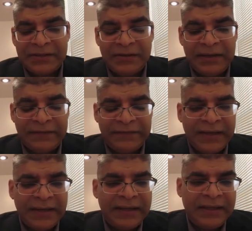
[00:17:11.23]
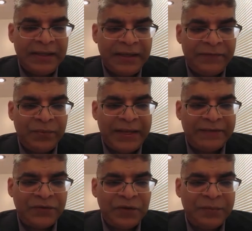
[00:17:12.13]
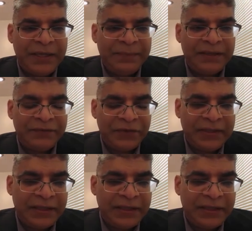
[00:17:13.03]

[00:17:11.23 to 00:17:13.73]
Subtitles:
So if we have two people,